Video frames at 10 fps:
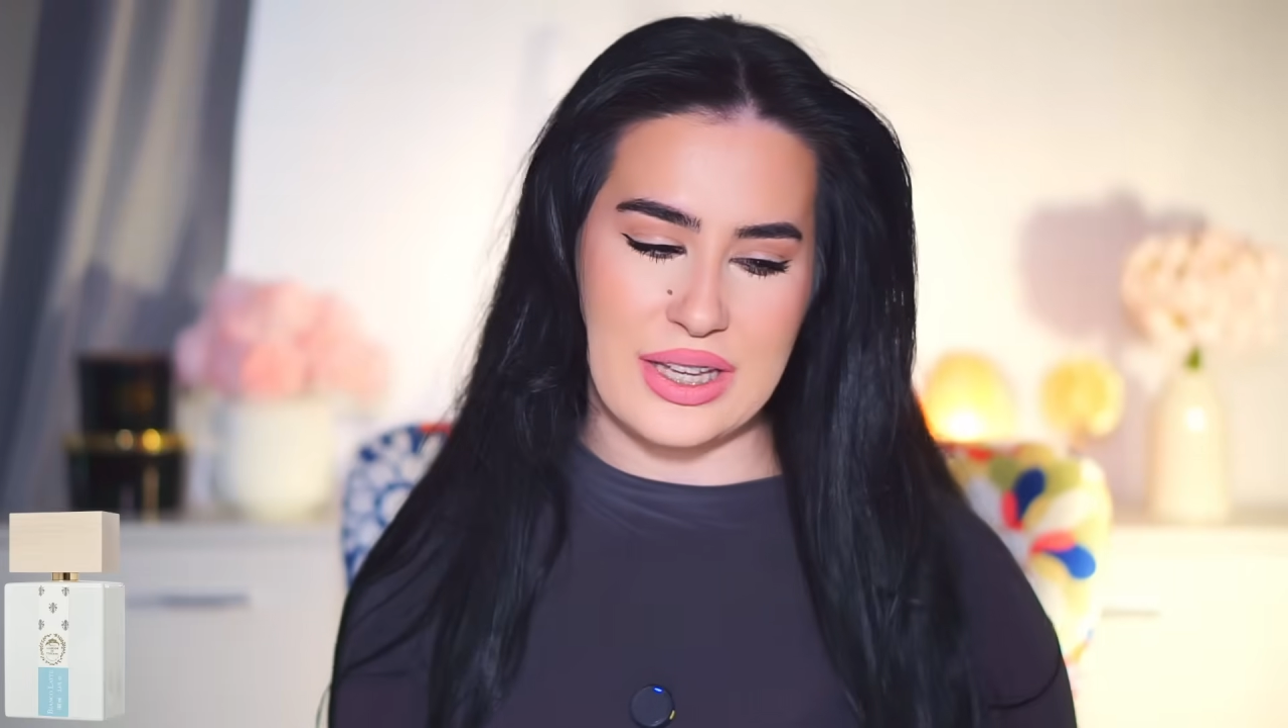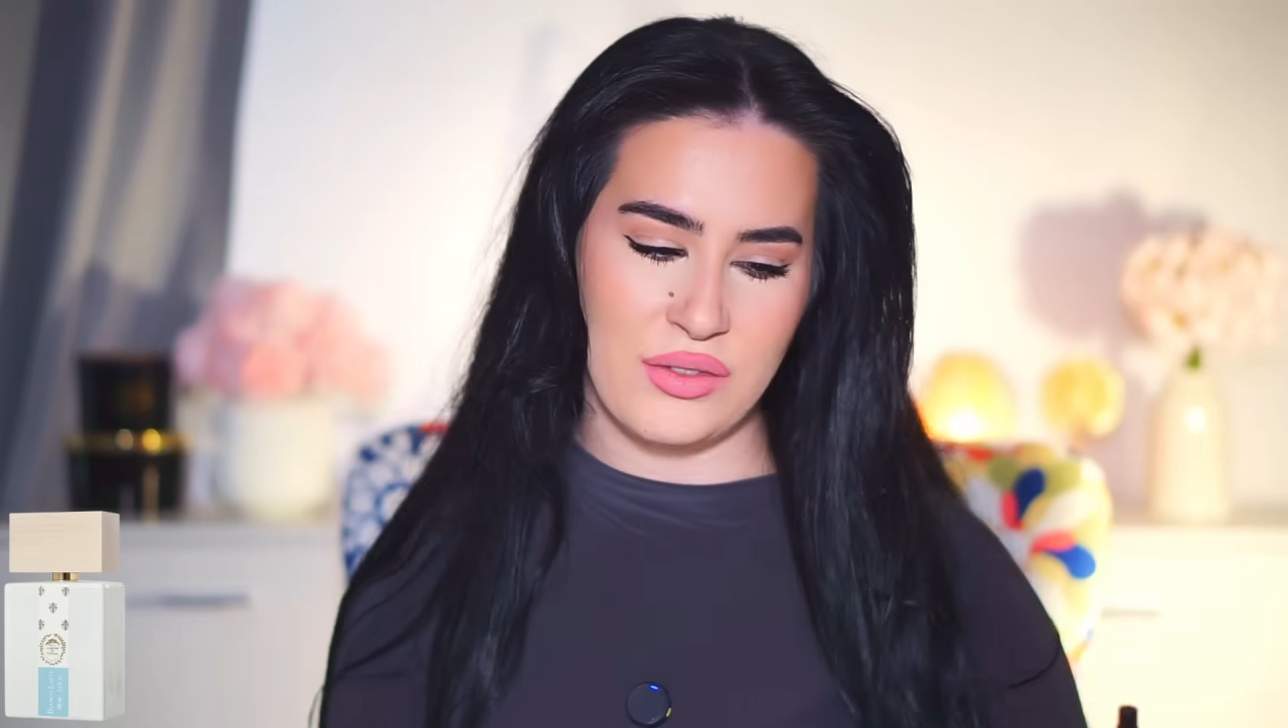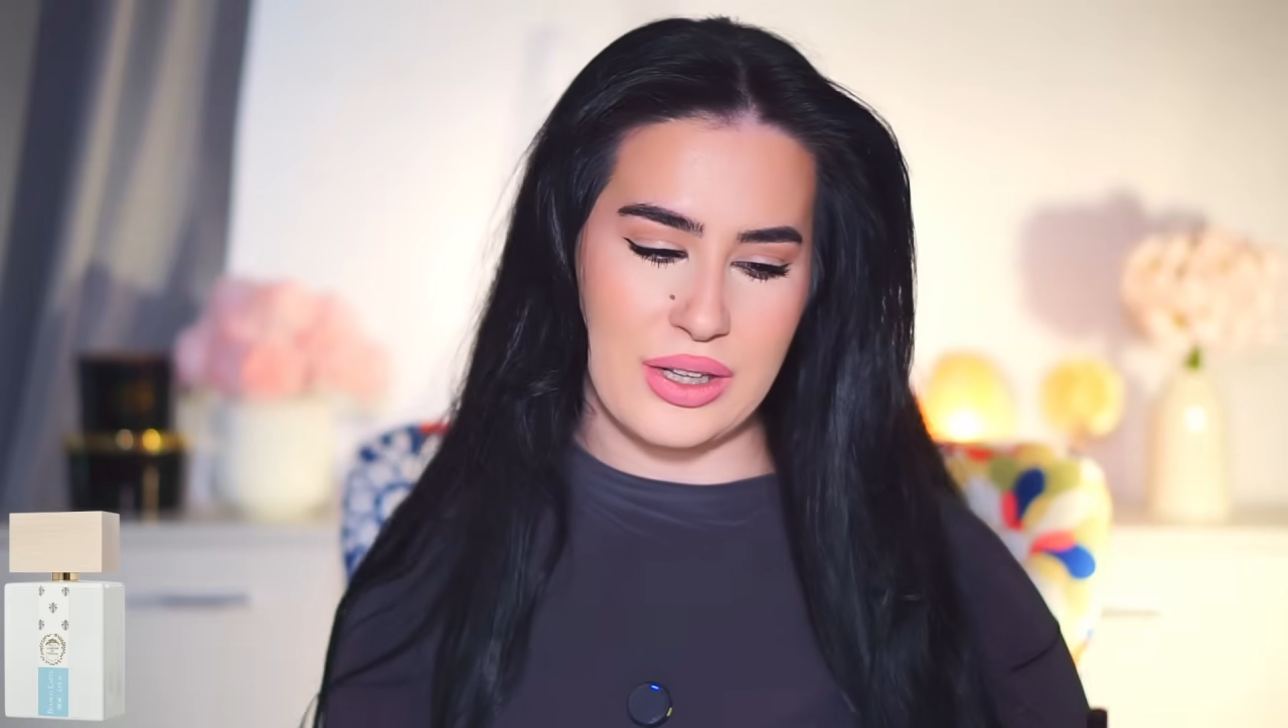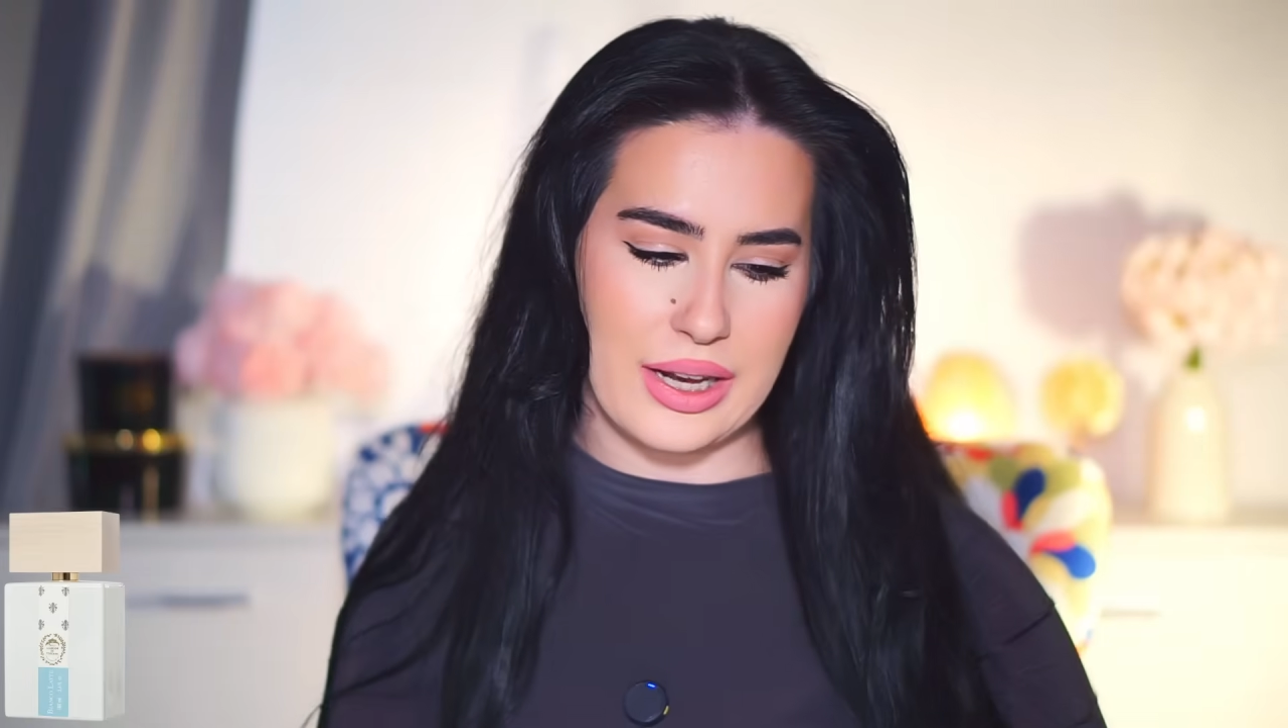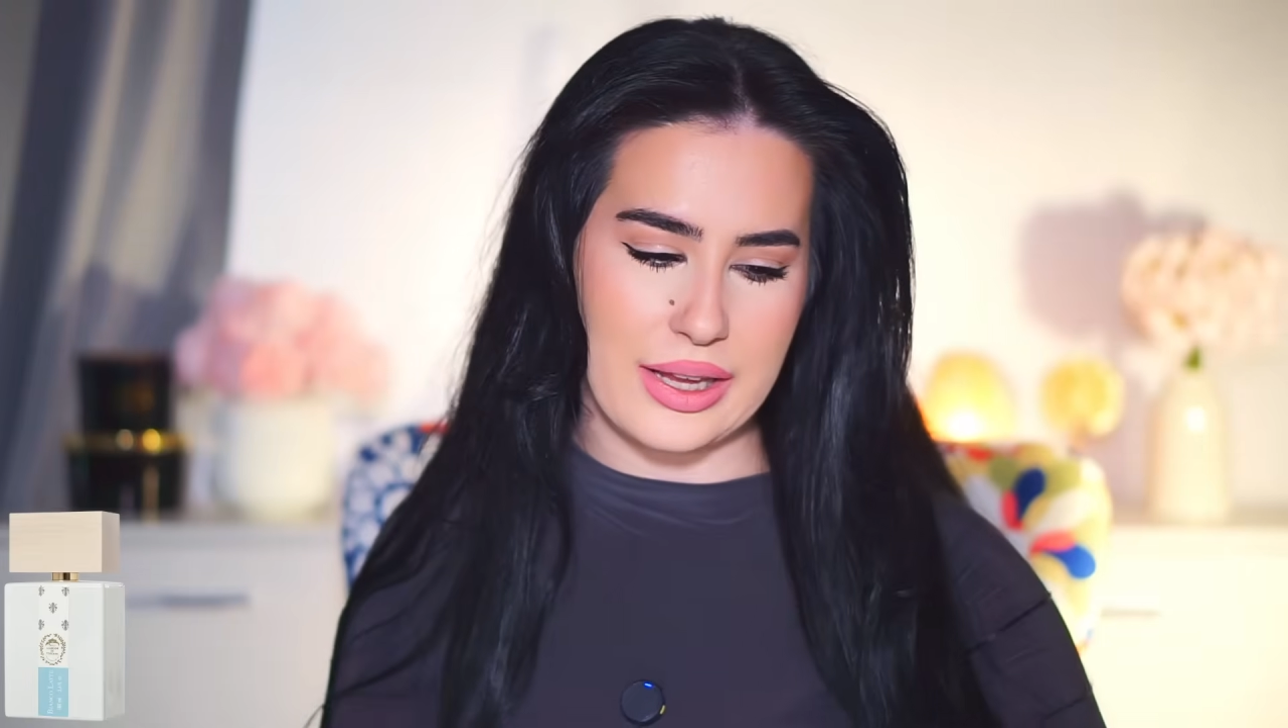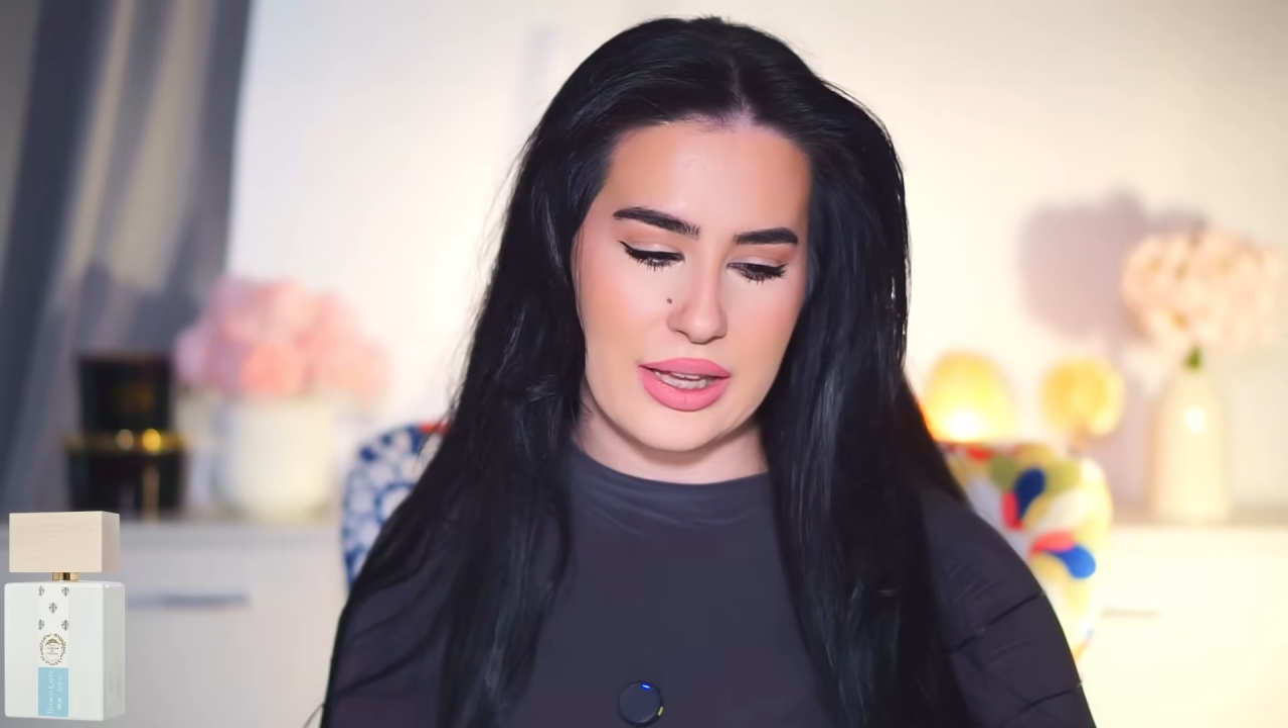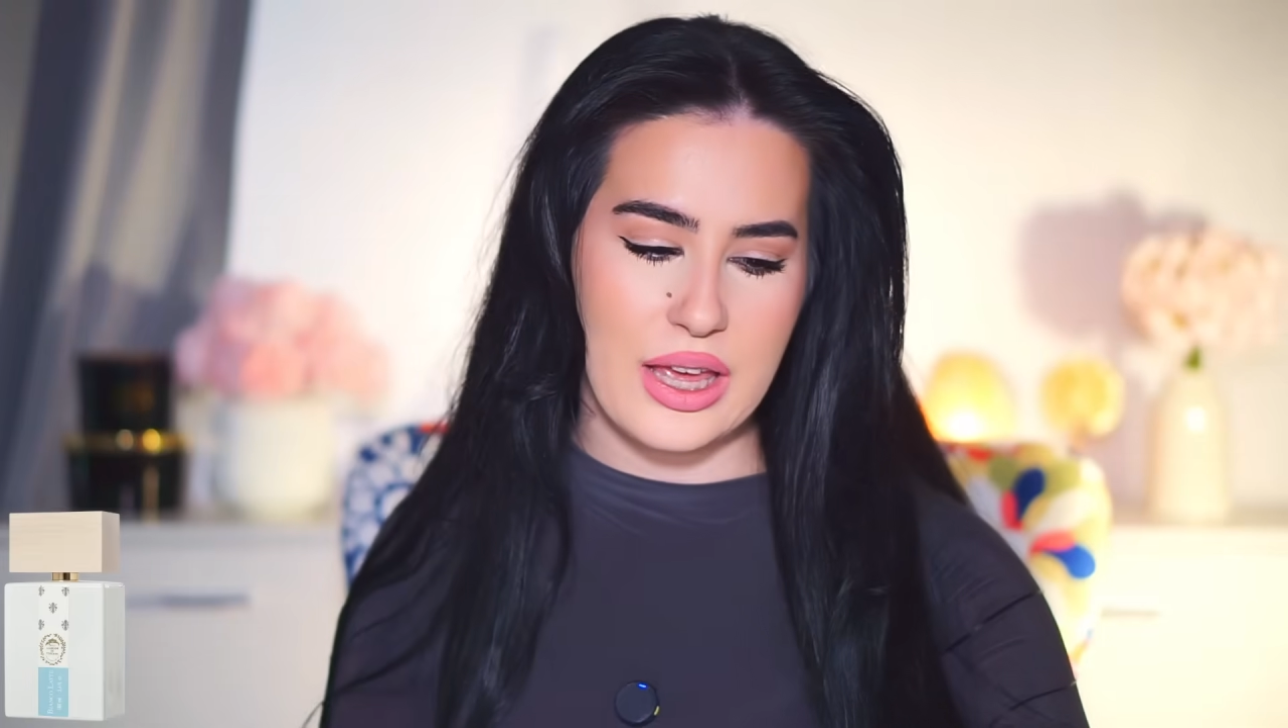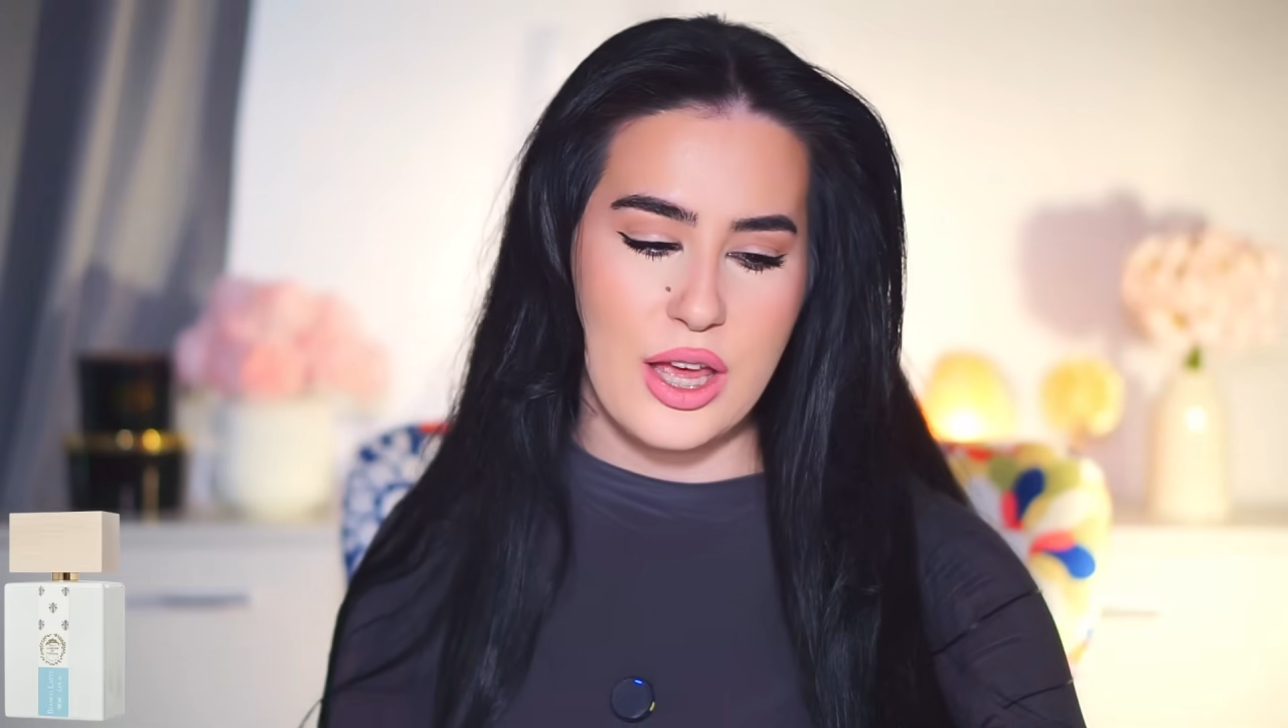I feel like.